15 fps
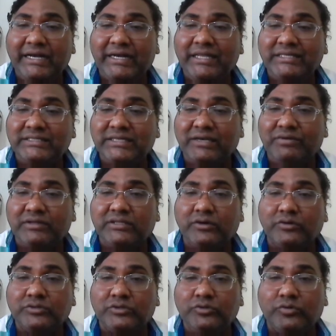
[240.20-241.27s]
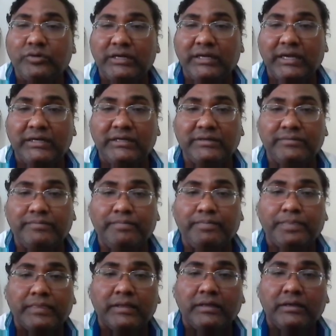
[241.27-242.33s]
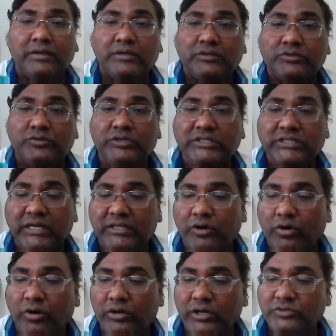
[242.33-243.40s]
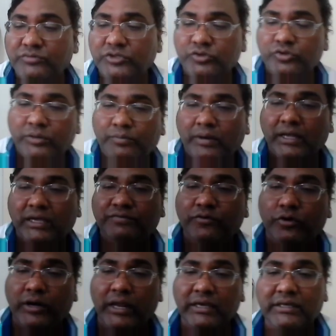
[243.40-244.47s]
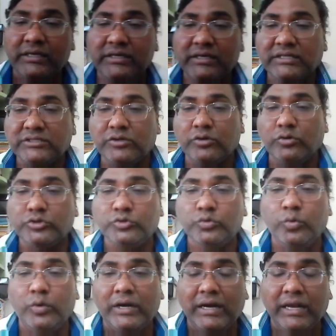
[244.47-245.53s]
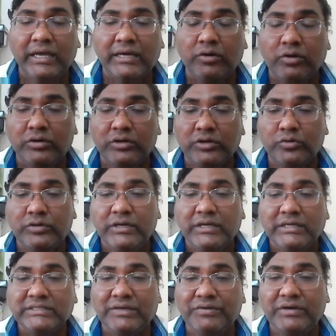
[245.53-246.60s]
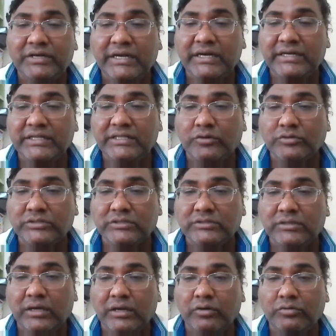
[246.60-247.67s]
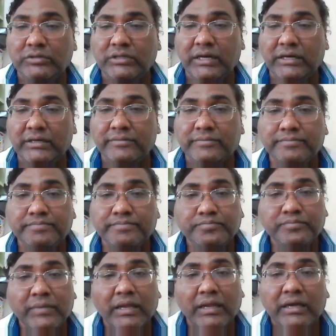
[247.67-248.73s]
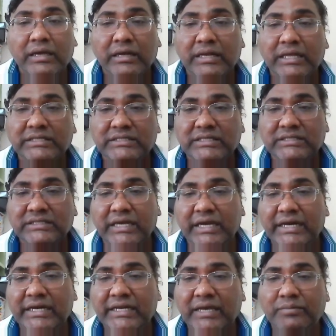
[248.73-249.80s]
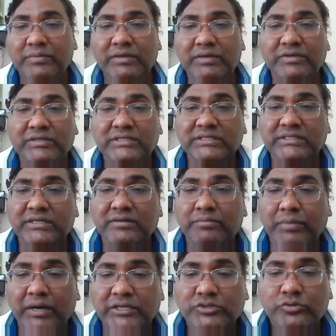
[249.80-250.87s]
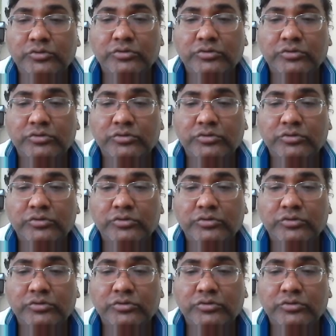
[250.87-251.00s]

you can get it so these are the college we should apply if your ranking is close to 1 lakh or you know 70 80,000 around that next is the ATME which is in Mysore so